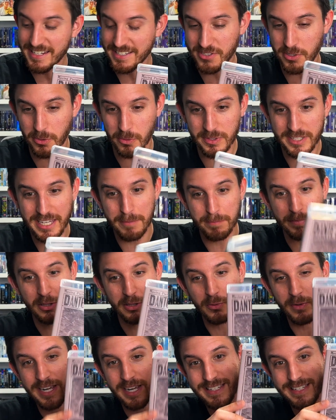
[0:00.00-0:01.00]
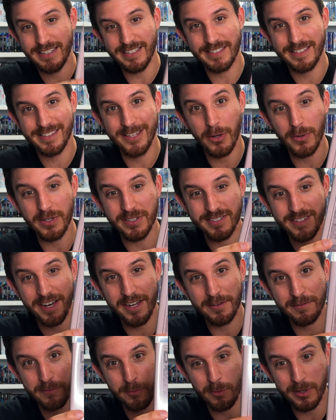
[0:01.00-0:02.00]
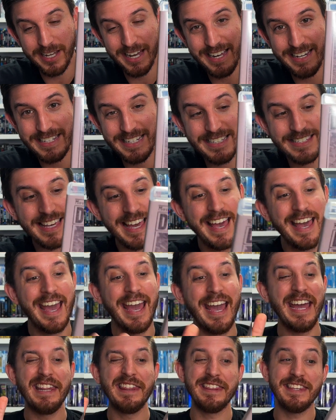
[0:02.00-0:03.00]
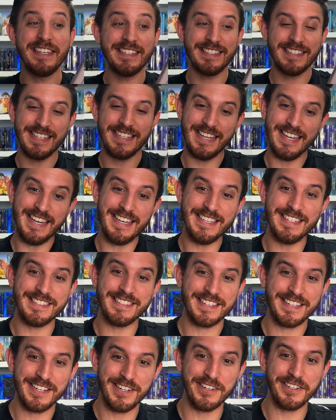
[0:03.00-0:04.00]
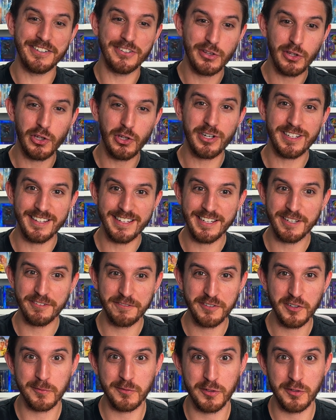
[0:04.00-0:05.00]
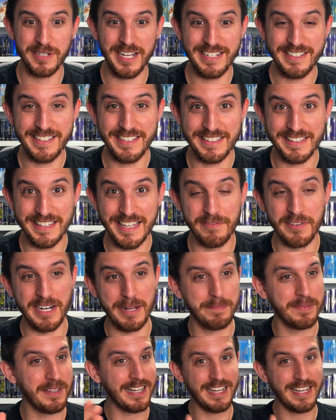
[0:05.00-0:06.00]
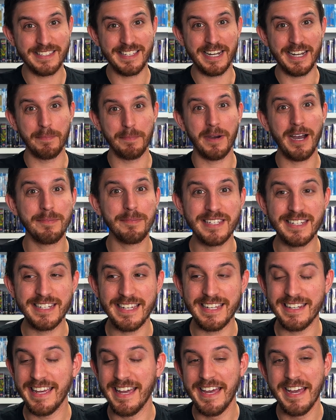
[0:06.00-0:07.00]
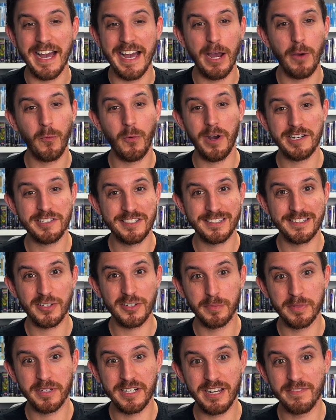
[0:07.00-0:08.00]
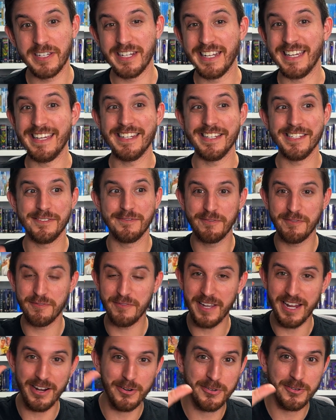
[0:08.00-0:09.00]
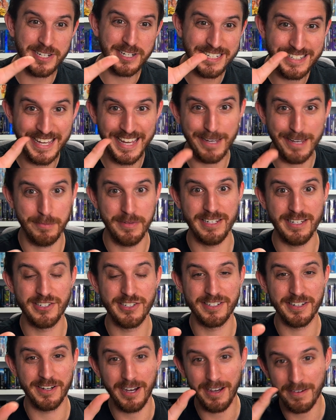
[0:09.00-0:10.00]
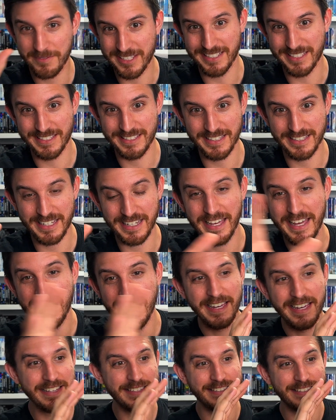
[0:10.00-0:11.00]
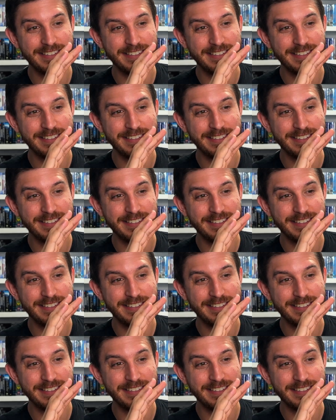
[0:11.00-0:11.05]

is only a Blu-ray disc though, it's not a 4K disc. And this is gonna look like a film from 1911. Like I said, I popped it in, I watched a little bit of it. It is very damaged, obviously. It's